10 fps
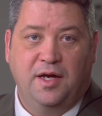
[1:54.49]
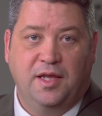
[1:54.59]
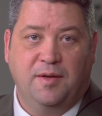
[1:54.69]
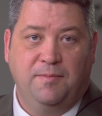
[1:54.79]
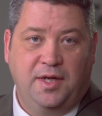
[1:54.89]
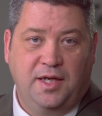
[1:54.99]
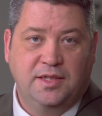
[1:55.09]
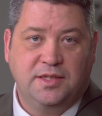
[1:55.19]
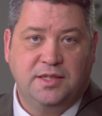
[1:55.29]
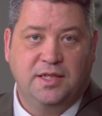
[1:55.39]
and the
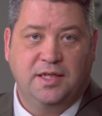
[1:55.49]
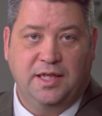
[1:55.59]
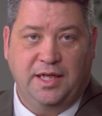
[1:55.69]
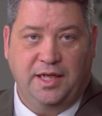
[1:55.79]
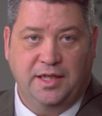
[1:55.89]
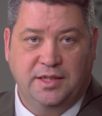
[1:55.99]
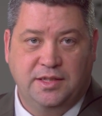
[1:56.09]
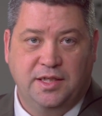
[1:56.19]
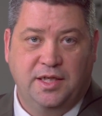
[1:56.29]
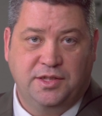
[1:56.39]
means,
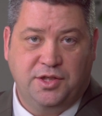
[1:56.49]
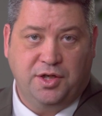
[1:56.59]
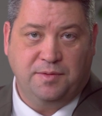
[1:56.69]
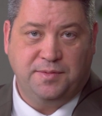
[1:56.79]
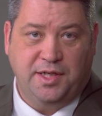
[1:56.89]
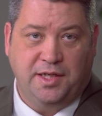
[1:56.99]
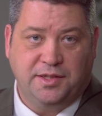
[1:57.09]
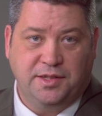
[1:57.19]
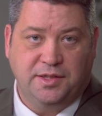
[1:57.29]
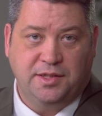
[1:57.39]
needs, and
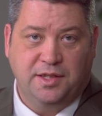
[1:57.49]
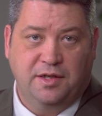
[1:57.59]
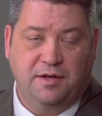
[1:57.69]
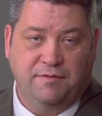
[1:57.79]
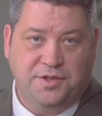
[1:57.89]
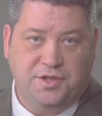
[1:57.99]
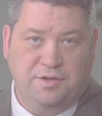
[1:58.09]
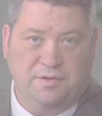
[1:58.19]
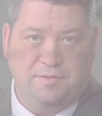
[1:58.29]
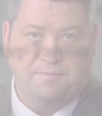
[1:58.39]
circumstances of the children.